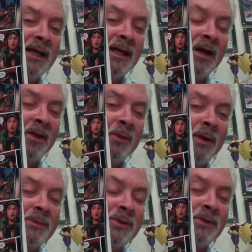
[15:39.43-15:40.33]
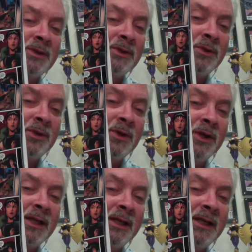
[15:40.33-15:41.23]
all the way up to issue
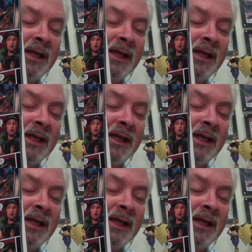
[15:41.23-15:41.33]
30.